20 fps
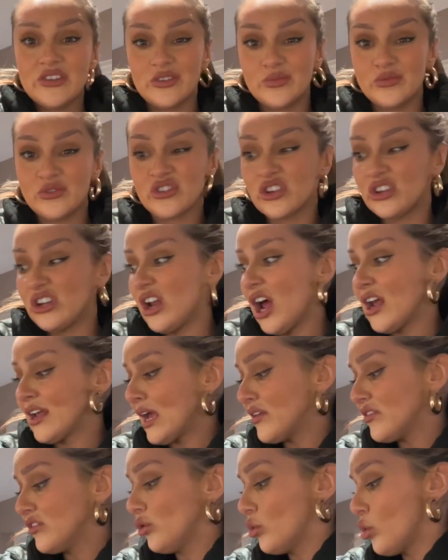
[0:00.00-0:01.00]
I'm just gonna like
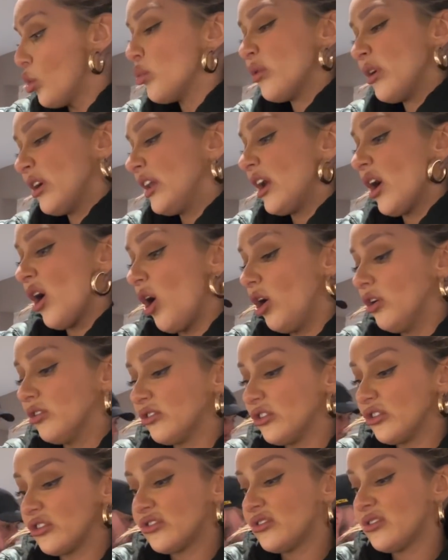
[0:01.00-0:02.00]
get the oil really hot and
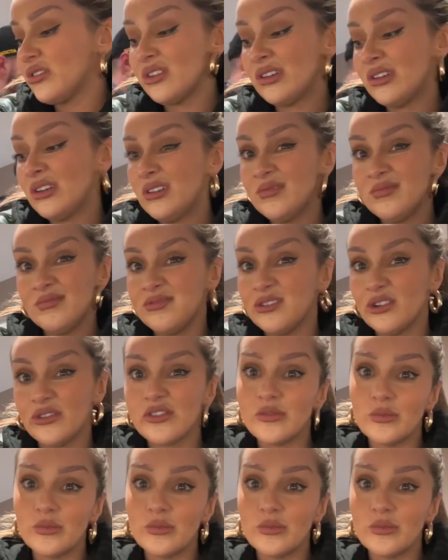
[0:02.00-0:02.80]
just fluff